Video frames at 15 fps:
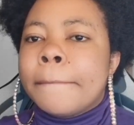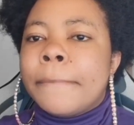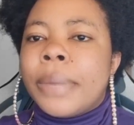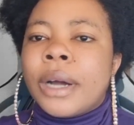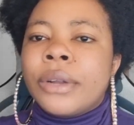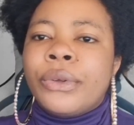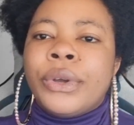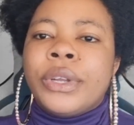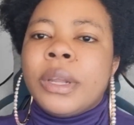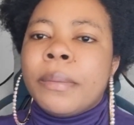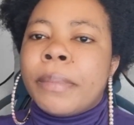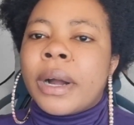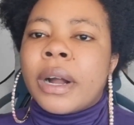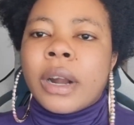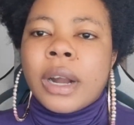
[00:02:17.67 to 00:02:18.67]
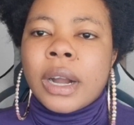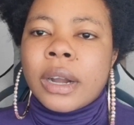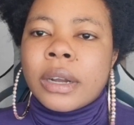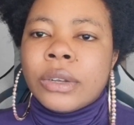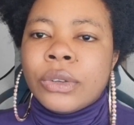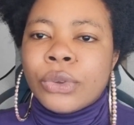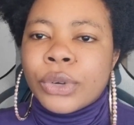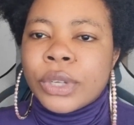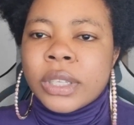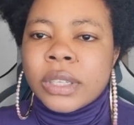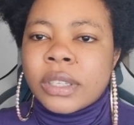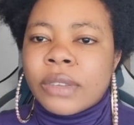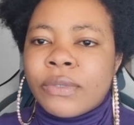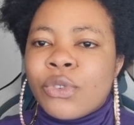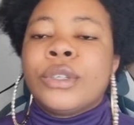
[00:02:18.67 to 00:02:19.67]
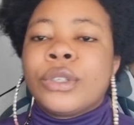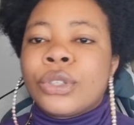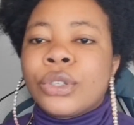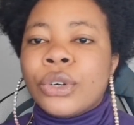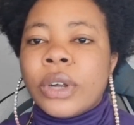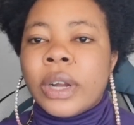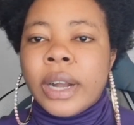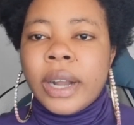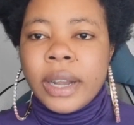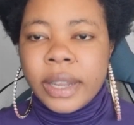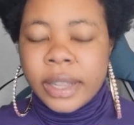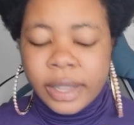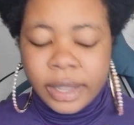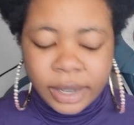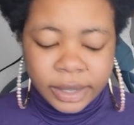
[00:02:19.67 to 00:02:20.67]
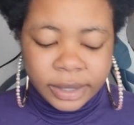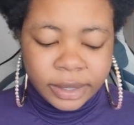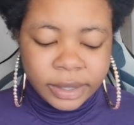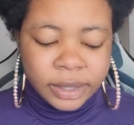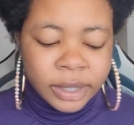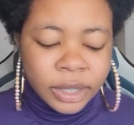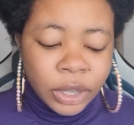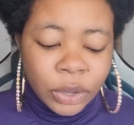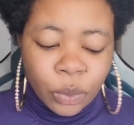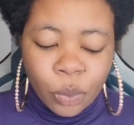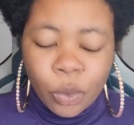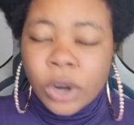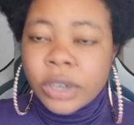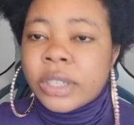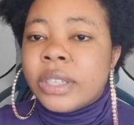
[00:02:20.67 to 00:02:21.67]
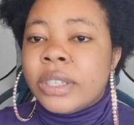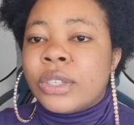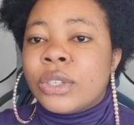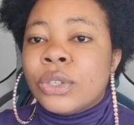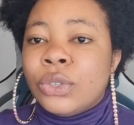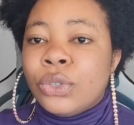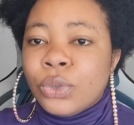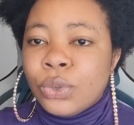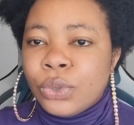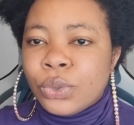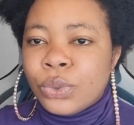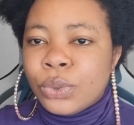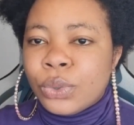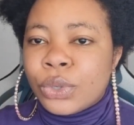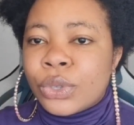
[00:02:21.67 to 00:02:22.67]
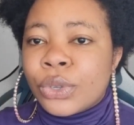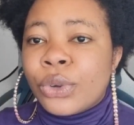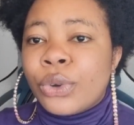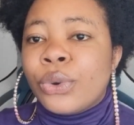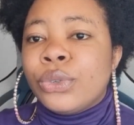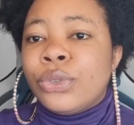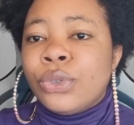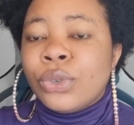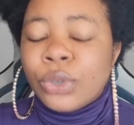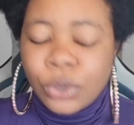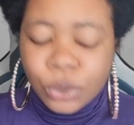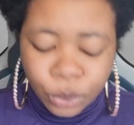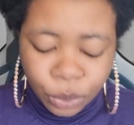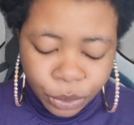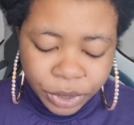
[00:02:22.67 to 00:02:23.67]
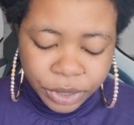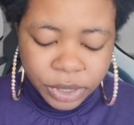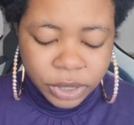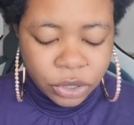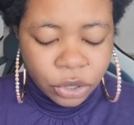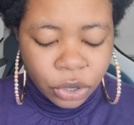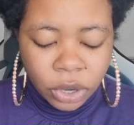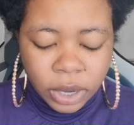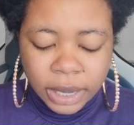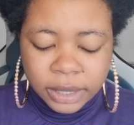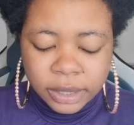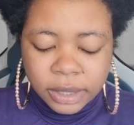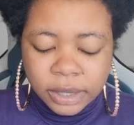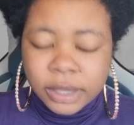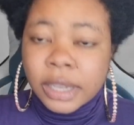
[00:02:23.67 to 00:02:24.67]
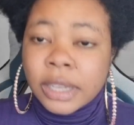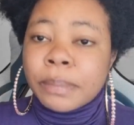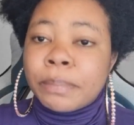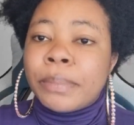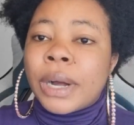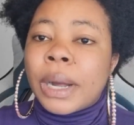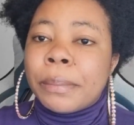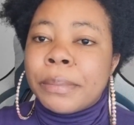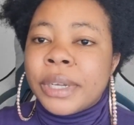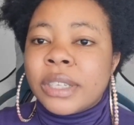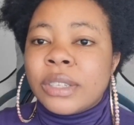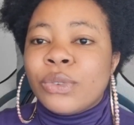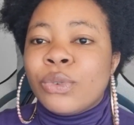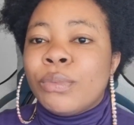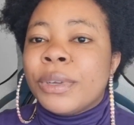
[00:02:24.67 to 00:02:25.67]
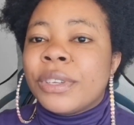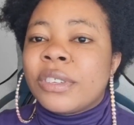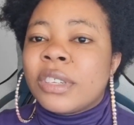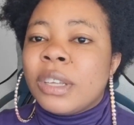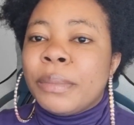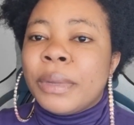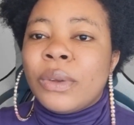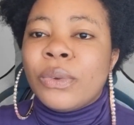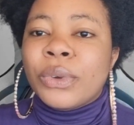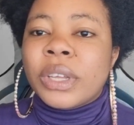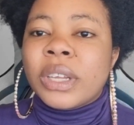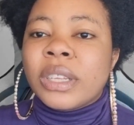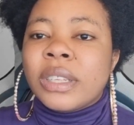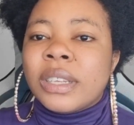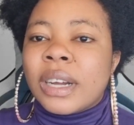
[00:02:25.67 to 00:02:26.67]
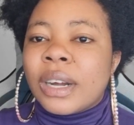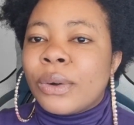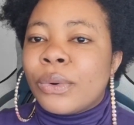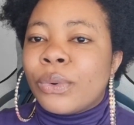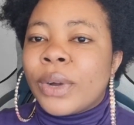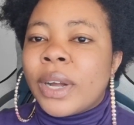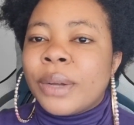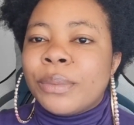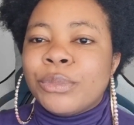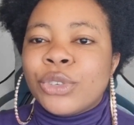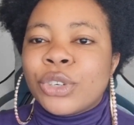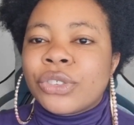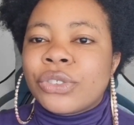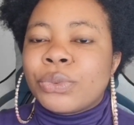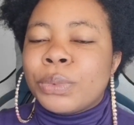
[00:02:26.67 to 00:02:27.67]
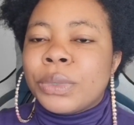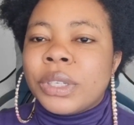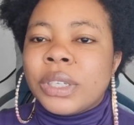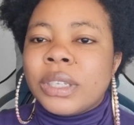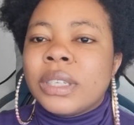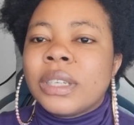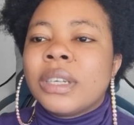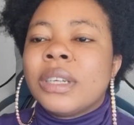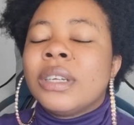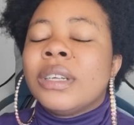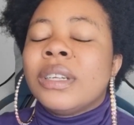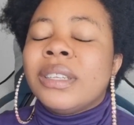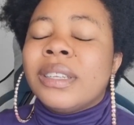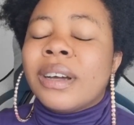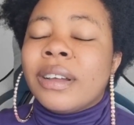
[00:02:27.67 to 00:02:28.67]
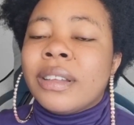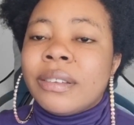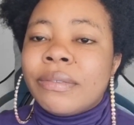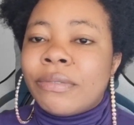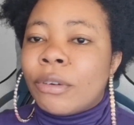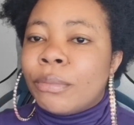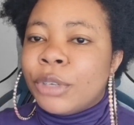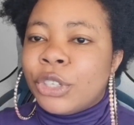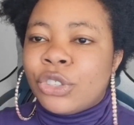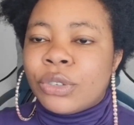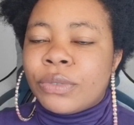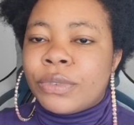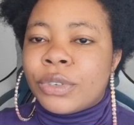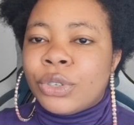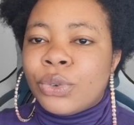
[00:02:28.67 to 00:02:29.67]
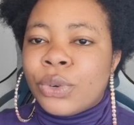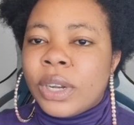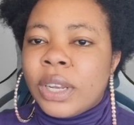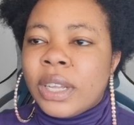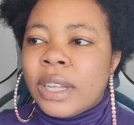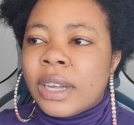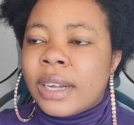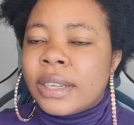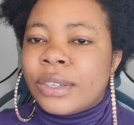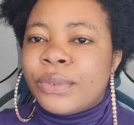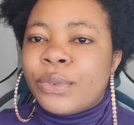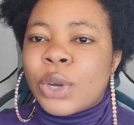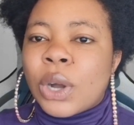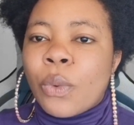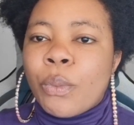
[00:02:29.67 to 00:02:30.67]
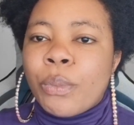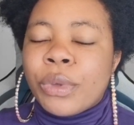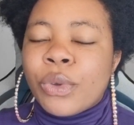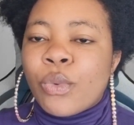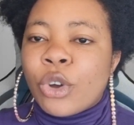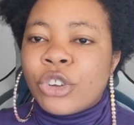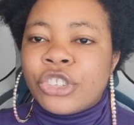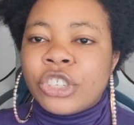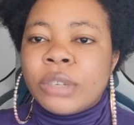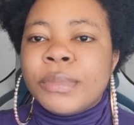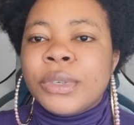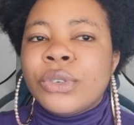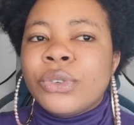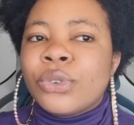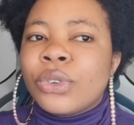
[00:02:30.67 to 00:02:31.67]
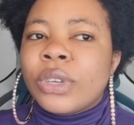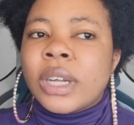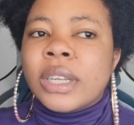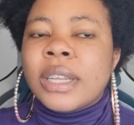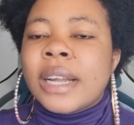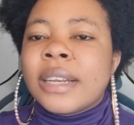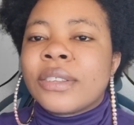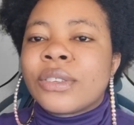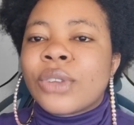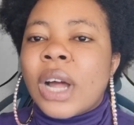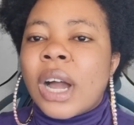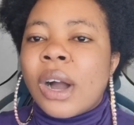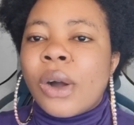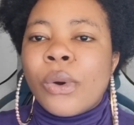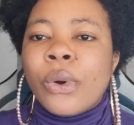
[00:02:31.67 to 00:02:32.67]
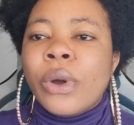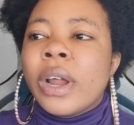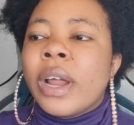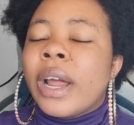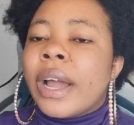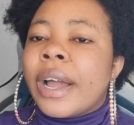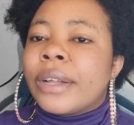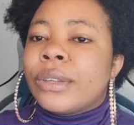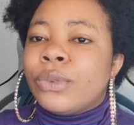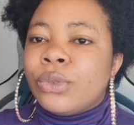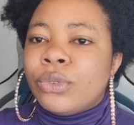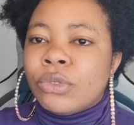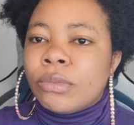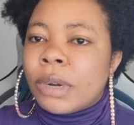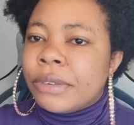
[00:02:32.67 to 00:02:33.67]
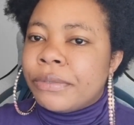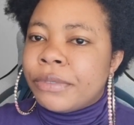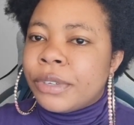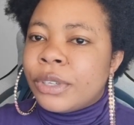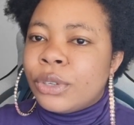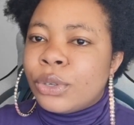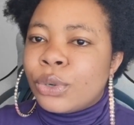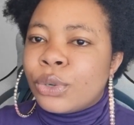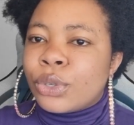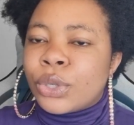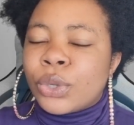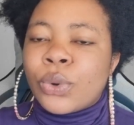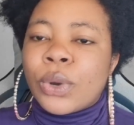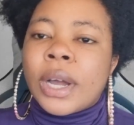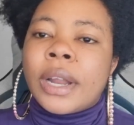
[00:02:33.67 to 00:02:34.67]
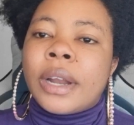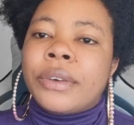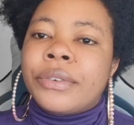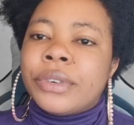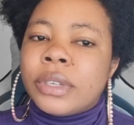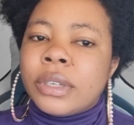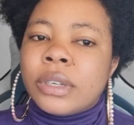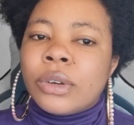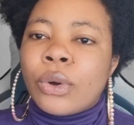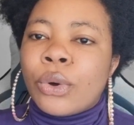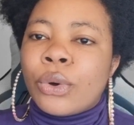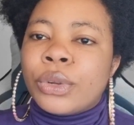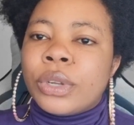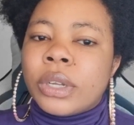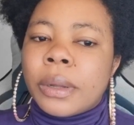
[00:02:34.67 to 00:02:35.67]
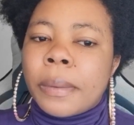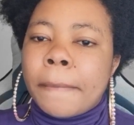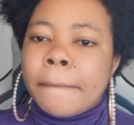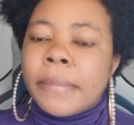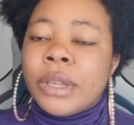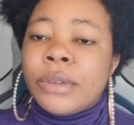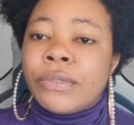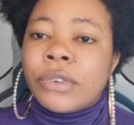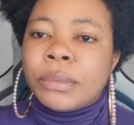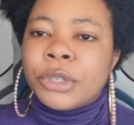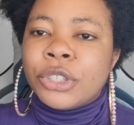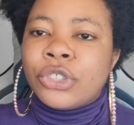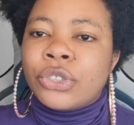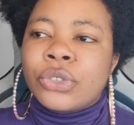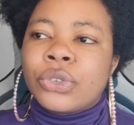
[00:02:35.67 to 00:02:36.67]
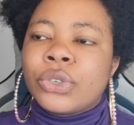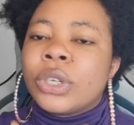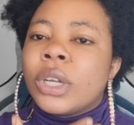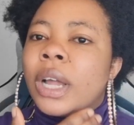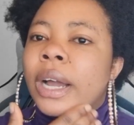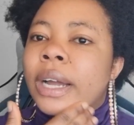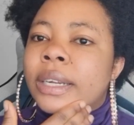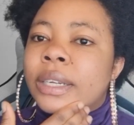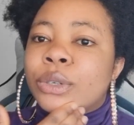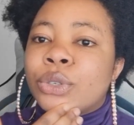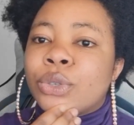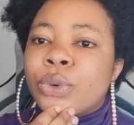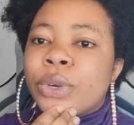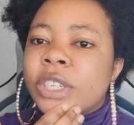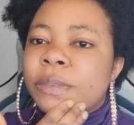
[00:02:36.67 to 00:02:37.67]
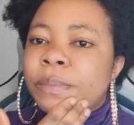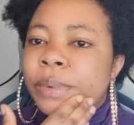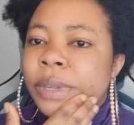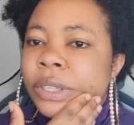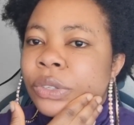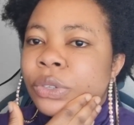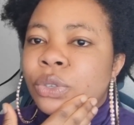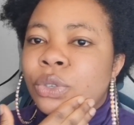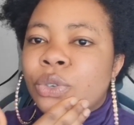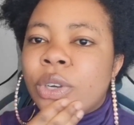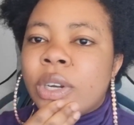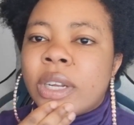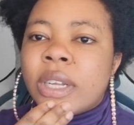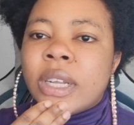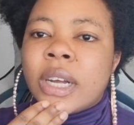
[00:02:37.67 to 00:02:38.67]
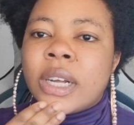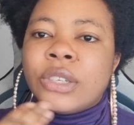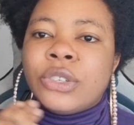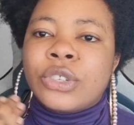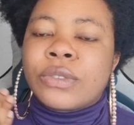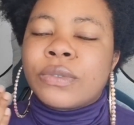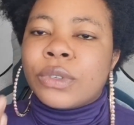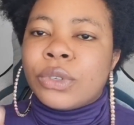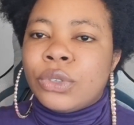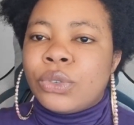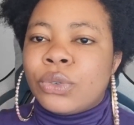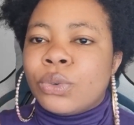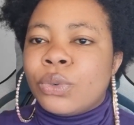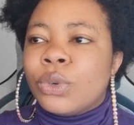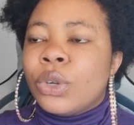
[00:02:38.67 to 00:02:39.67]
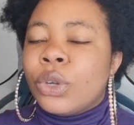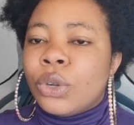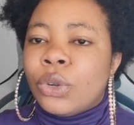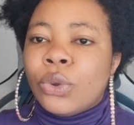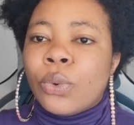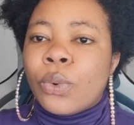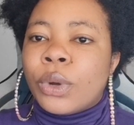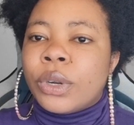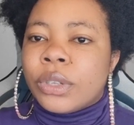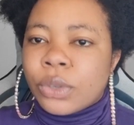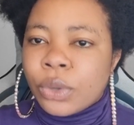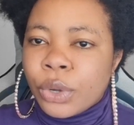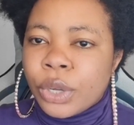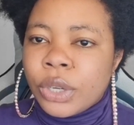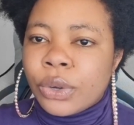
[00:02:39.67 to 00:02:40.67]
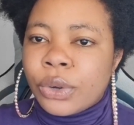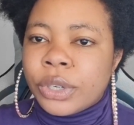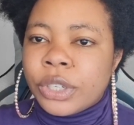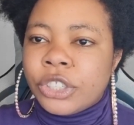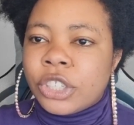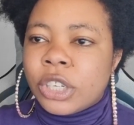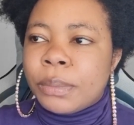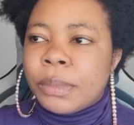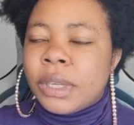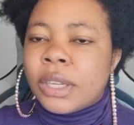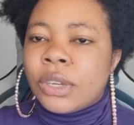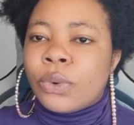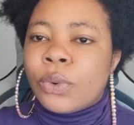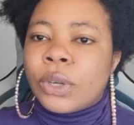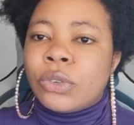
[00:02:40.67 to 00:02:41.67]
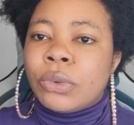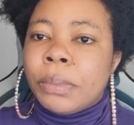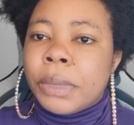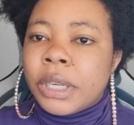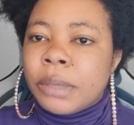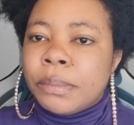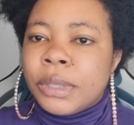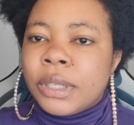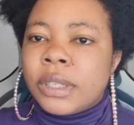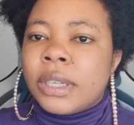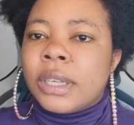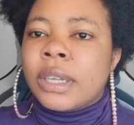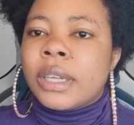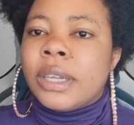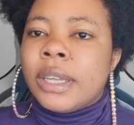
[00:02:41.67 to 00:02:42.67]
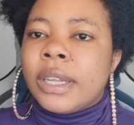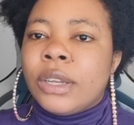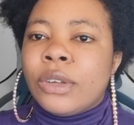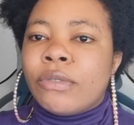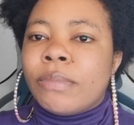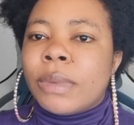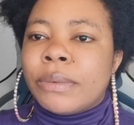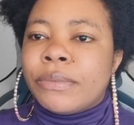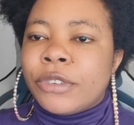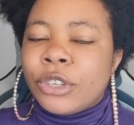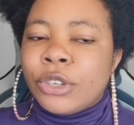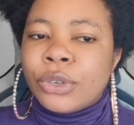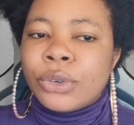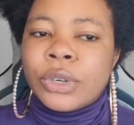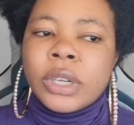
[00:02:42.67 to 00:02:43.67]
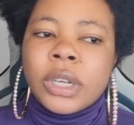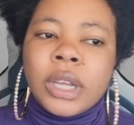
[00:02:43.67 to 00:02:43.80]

Pardon any background noise. So elegant, what is Dudu? So Dudu is a tolerance state permit. You will be seeing me looking down. I'm just reading the information for you elegant. If you have been watching me, you know that that is how I do my video. So I read all the information and also explain to you elegant, just for you to know what is going on in Germany. I don't want to make a mistake in any of my video.